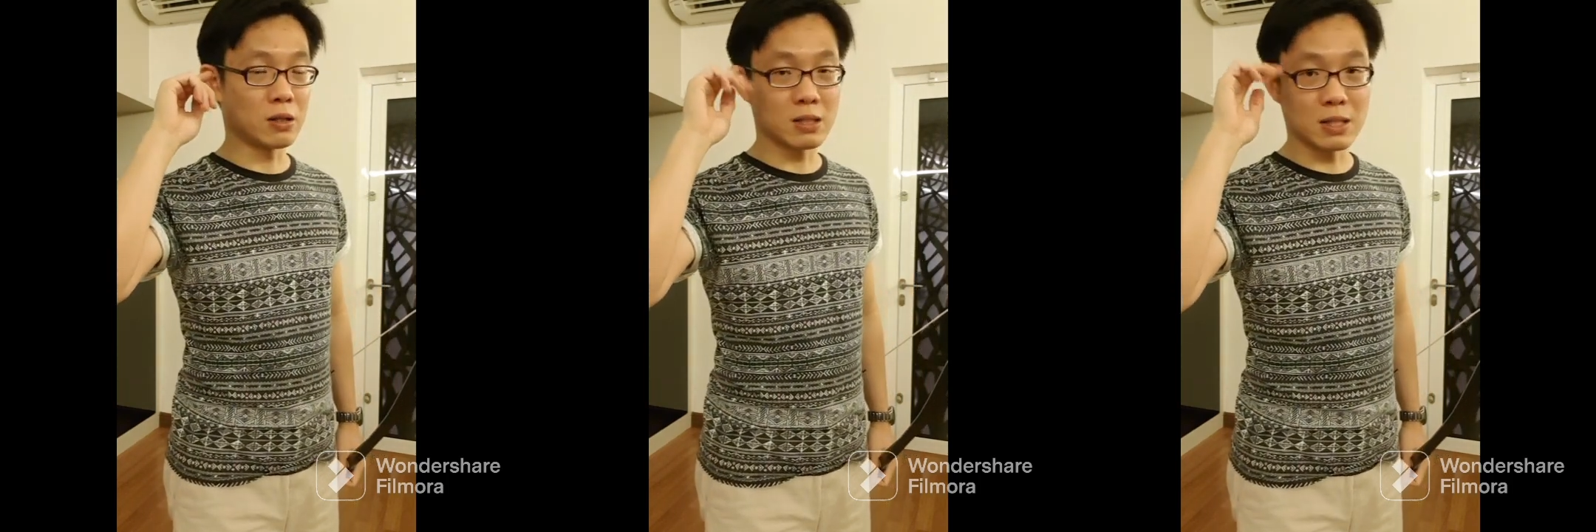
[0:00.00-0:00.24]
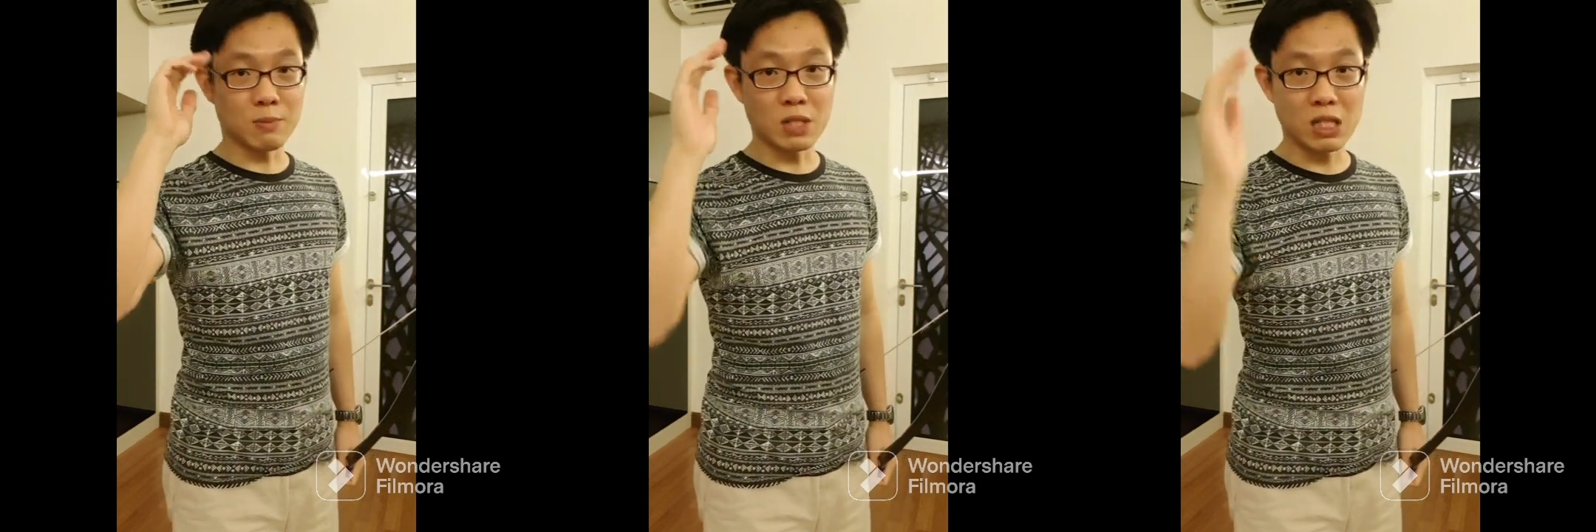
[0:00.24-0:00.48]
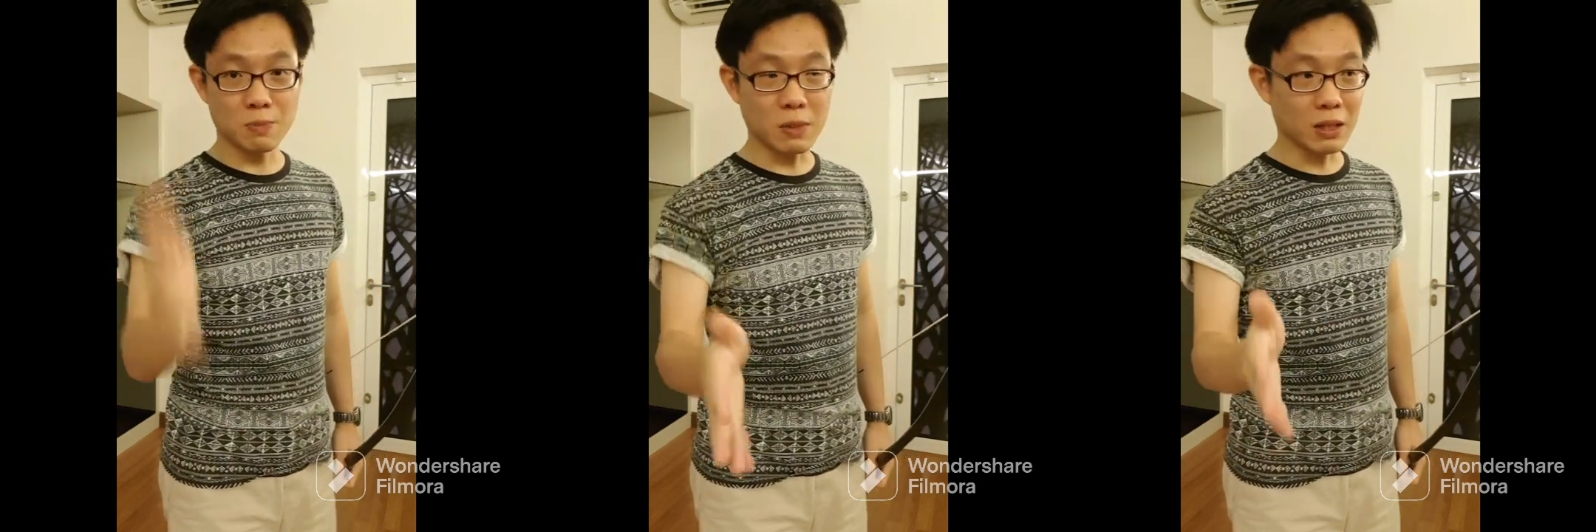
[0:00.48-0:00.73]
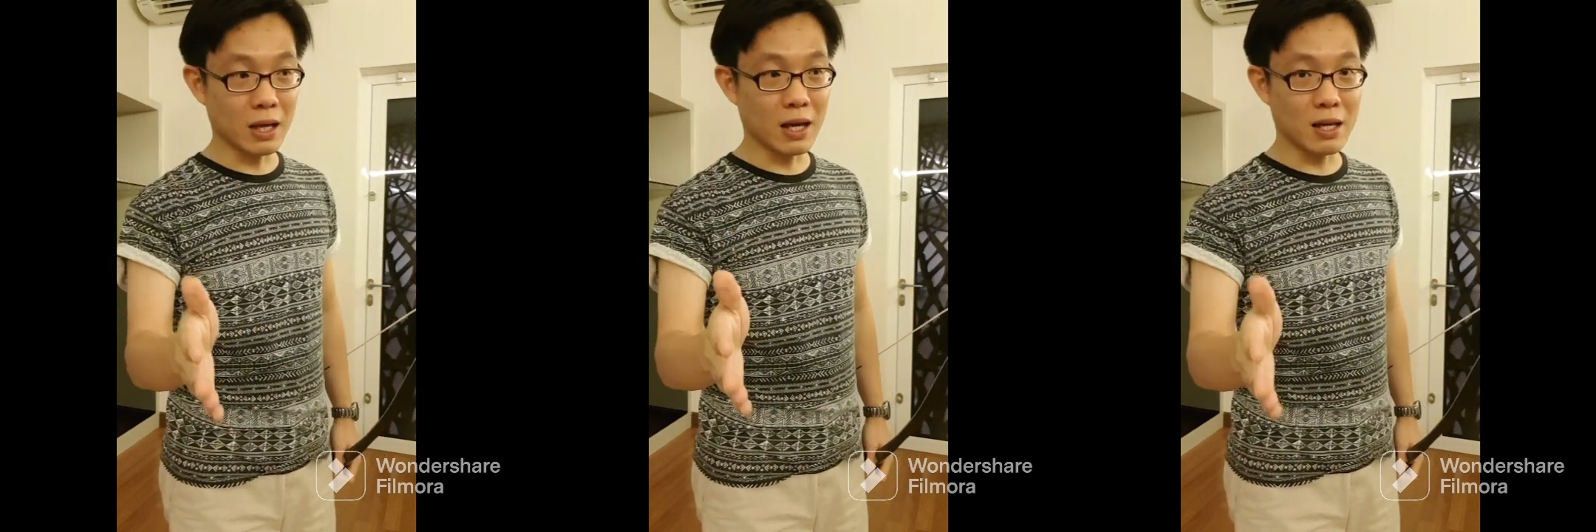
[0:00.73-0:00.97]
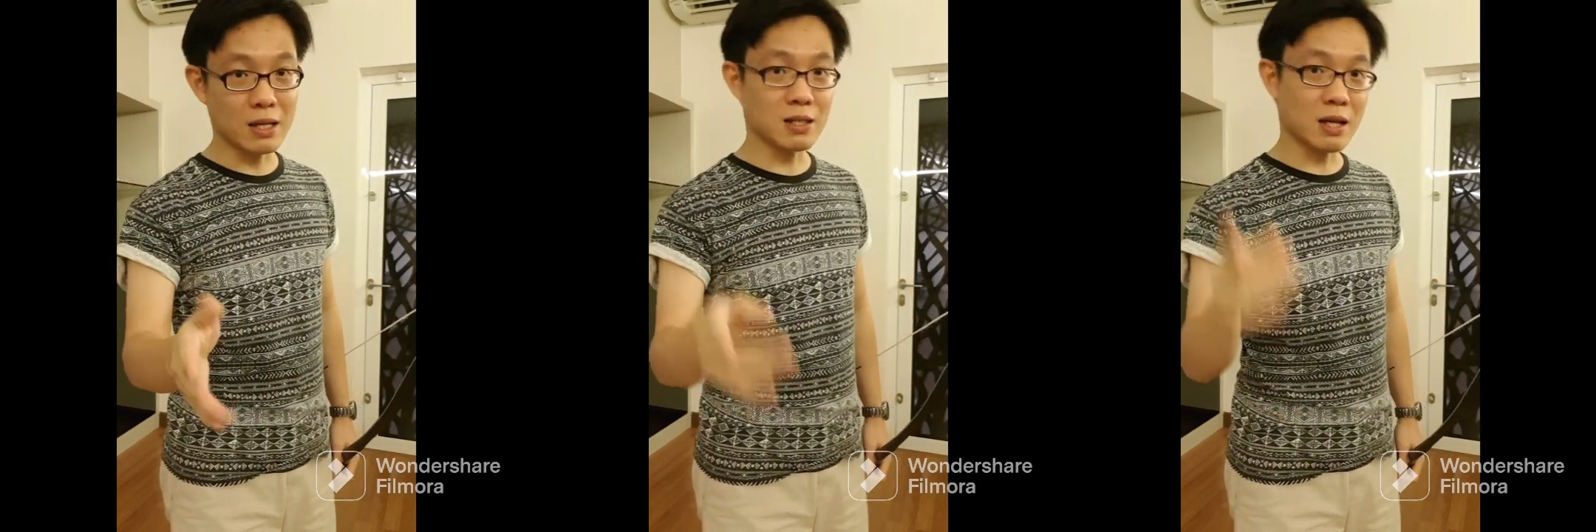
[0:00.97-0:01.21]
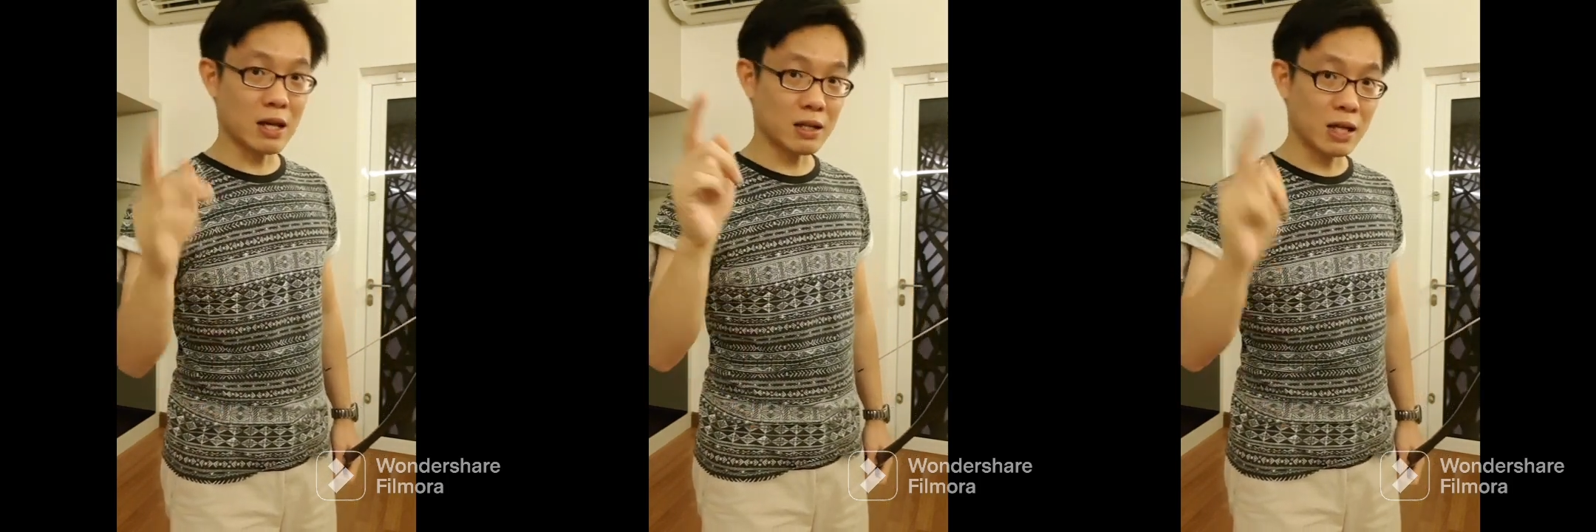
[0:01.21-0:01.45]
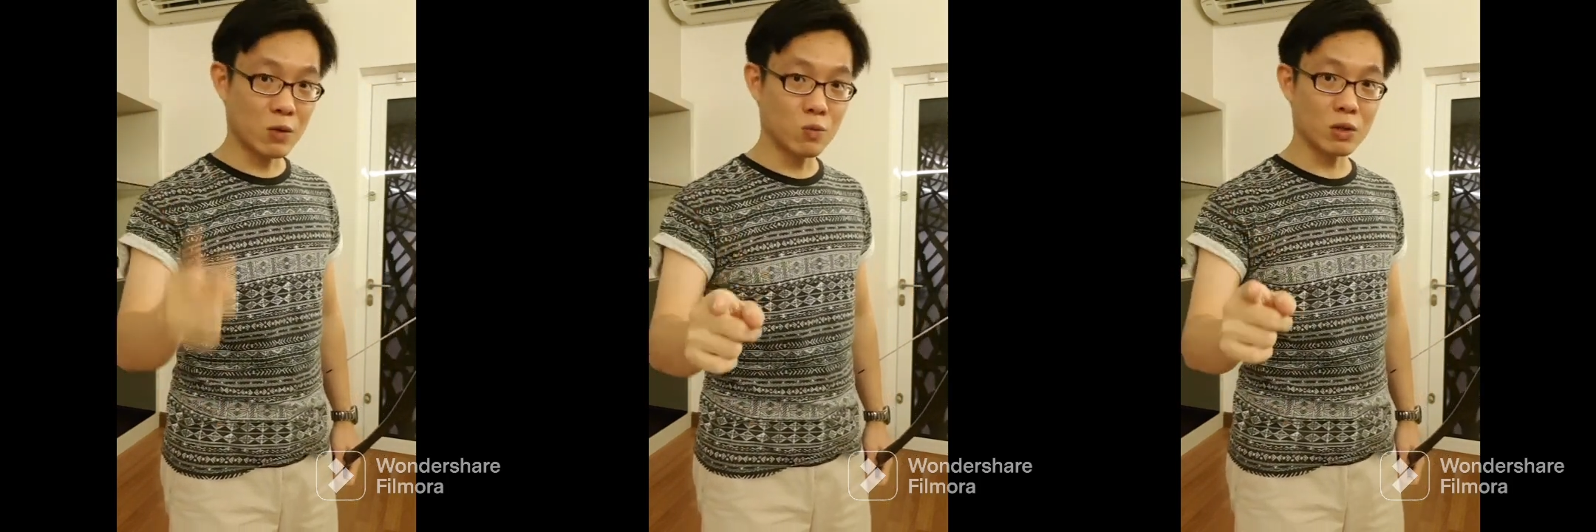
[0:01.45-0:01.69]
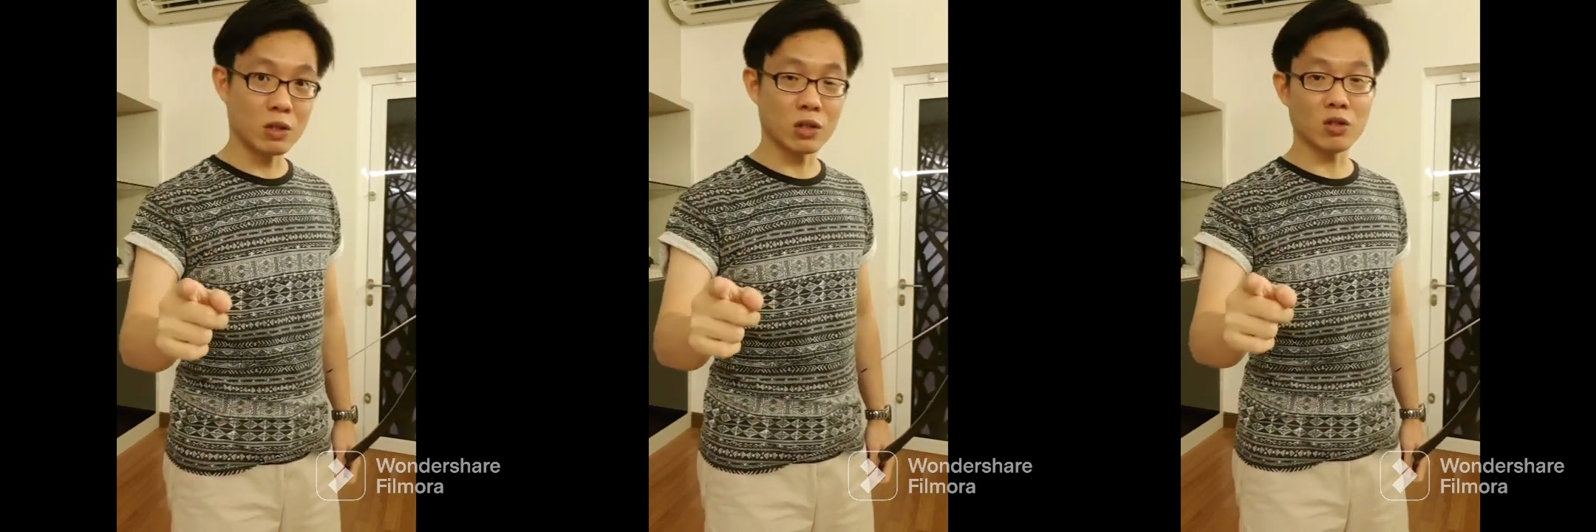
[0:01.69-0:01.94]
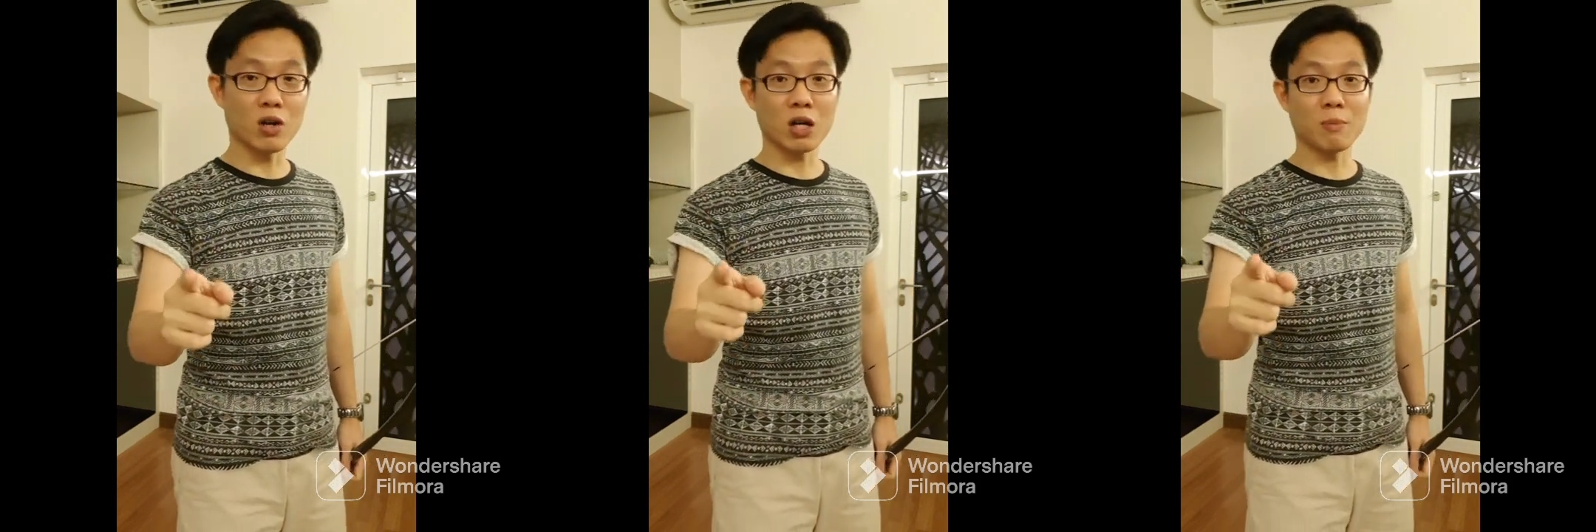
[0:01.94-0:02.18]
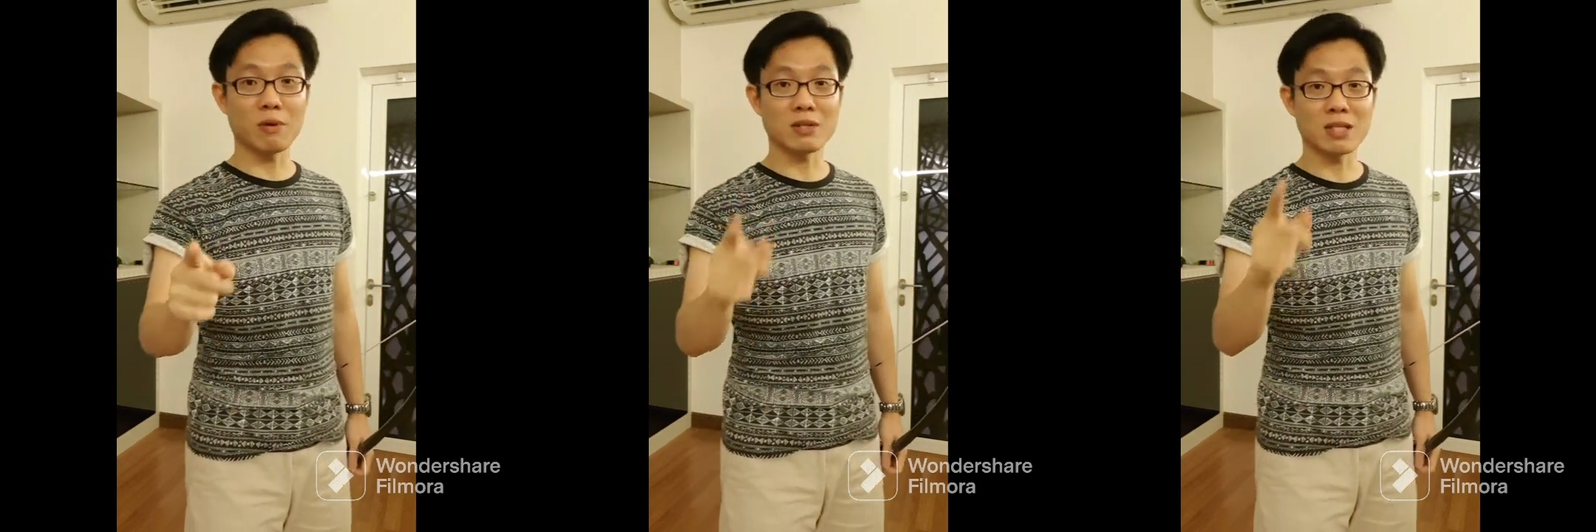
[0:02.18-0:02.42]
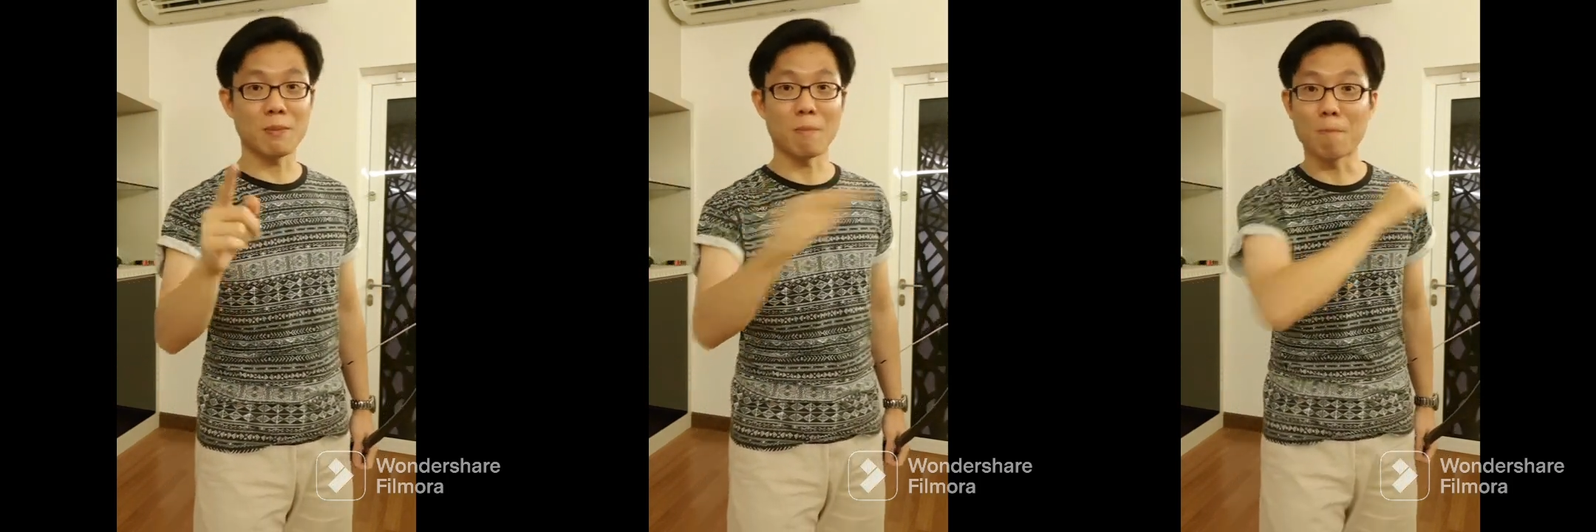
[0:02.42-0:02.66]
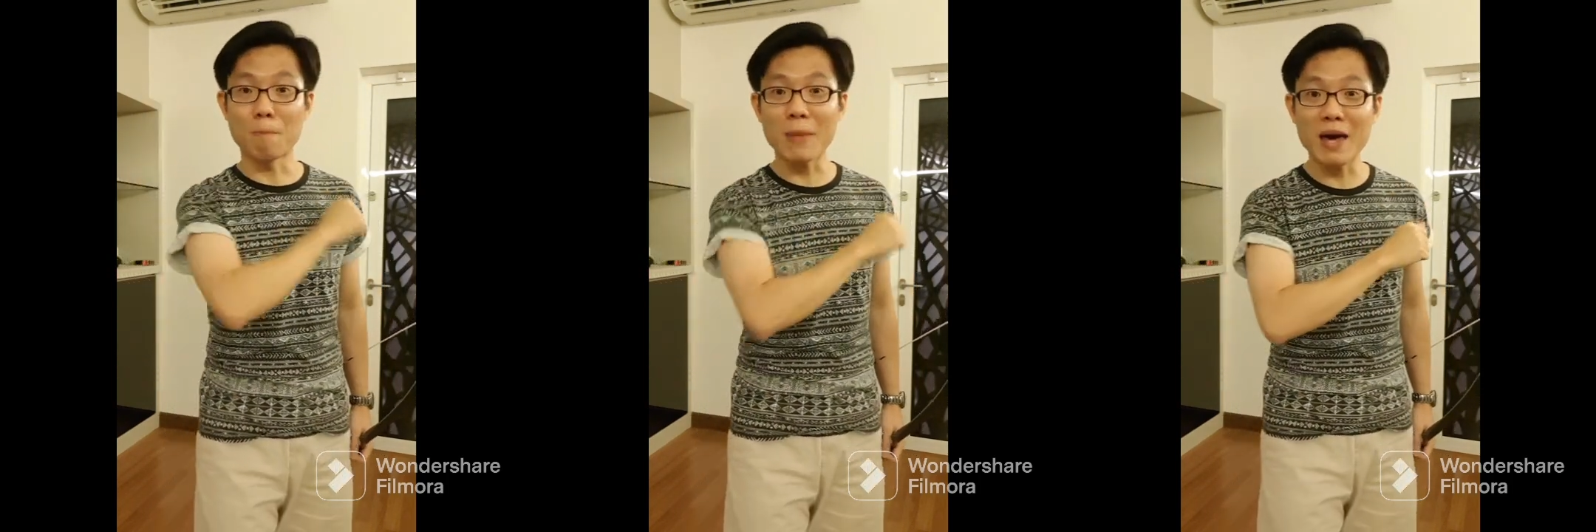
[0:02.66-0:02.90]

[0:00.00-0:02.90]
some speed tests, and then we're gonna talk about some